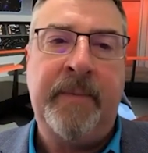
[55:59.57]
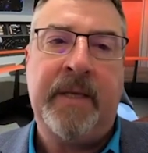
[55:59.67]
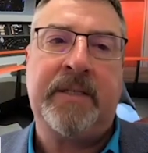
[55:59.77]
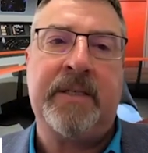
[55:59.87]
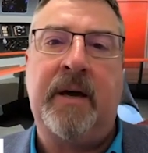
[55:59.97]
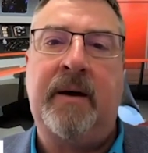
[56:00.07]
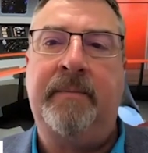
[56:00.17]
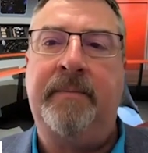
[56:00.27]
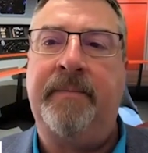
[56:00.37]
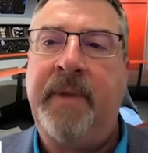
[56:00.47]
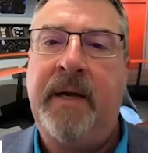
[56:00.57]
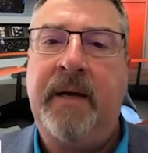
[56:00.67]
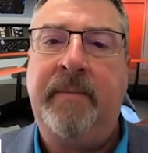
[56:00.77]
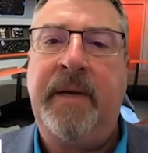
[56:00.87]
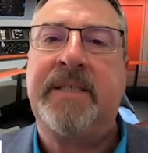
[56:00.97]
some
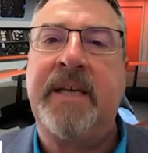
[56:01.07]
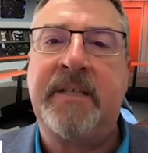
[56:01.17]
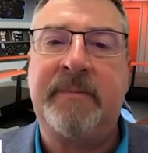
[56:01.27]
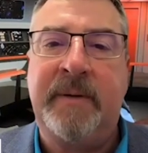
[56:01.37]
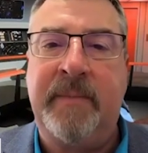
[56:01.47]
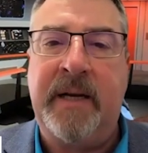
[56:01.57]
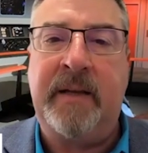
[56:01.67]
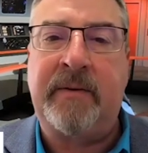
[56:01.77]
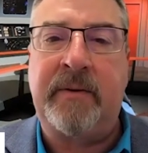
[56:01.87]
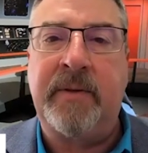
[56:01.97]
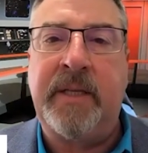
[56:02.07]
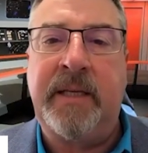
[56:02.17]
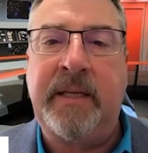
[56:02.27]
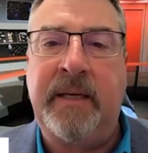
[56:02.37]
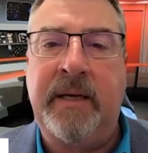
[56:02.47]
Um, assessment money through
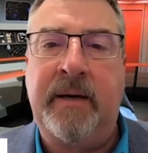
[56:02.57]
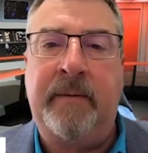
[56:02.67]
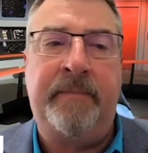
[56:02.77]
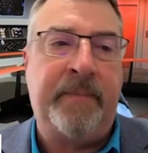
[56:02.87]
the uh,